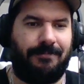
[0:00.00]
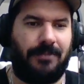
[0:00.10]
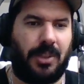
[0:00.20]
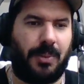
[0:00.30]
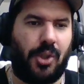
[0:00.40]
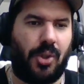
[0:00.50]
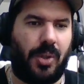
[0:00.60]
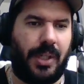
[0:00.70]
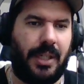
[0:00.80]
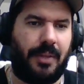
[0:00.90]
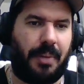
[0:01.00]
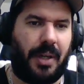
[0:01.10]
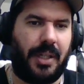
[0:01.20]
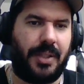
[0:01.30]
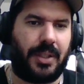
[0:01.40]
The majority of
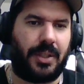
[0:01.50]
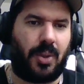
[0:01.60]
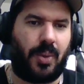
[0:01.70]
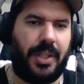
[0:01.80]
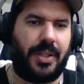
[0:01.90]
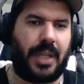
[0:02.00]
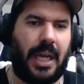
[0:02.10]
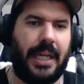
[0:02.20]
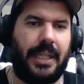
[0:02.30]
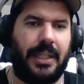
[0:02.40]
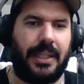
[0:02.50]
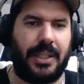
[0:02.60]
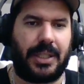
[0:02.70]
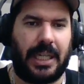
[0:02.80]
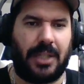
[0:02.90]
pawns on the queen side,
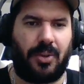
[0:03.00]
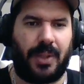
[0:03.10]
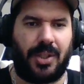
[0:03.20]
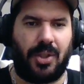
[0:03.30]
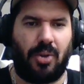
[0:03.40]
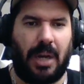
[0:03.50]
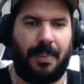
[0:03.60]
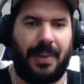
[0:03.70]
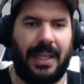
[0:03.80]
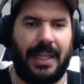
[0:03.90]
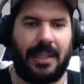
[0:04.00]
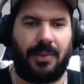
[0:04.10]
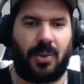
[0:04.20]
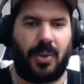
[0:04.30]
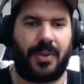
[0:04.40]
this guy's going to drop, and
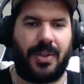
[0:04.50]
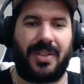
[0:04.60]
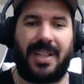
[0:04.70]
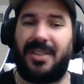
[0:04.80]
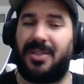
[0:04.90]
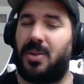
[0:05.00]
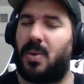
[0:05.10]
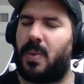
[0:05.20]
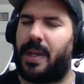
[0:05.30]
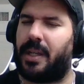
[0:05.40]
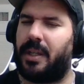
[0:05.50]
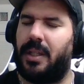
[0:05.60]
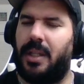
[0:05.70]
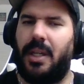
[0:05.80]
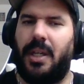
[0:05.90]
of course this guy's still weak.
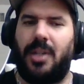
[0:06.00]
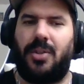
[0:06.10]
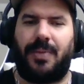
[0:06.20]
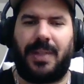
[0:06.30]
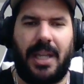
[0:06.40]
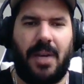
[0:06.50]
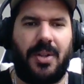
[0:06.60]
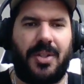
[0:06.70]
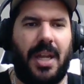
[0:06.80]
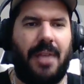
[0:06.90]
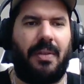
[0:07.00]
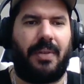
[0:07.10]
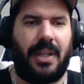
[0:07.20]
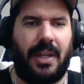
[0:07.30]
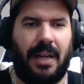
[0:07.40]
So if the king were safe and we
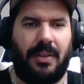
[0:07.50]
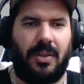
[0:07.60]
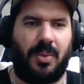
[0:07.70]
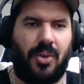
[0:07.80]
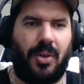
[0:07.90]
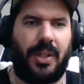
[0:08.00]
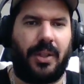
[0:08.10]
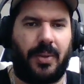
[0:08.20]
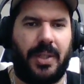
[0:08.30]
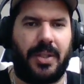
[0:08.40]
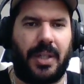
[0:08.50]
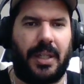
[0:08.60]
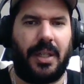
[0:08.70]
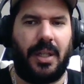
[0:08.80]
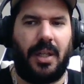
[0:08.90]
didn't have this majority on the queen
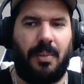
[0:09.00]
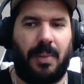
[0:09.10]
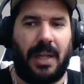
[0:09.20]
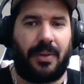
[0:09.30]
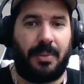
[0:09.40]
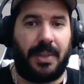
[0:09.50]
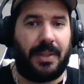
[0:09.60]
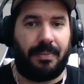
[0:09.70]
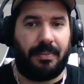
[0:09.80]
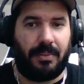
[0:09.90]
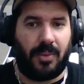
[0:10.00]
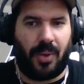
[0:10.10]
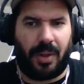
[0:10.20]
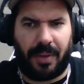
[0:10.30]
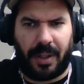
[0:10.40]
side, black would be
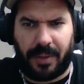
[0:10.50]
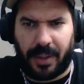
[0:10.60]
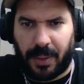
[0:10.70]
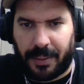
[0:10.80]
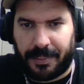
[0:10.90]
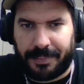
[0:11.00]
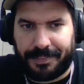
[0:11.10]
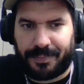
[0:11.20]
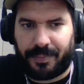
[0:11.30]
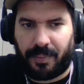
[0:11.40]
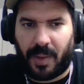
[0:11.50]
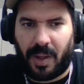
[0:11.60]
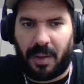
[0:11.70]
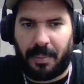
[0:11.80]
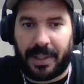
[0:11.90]
doing very, very well.
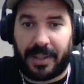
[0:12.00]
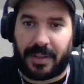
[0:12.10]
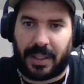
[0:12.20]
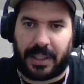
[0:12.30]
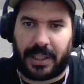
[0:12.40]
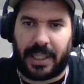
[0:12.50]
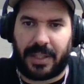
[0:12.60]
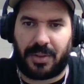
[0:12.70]
But it's not the case.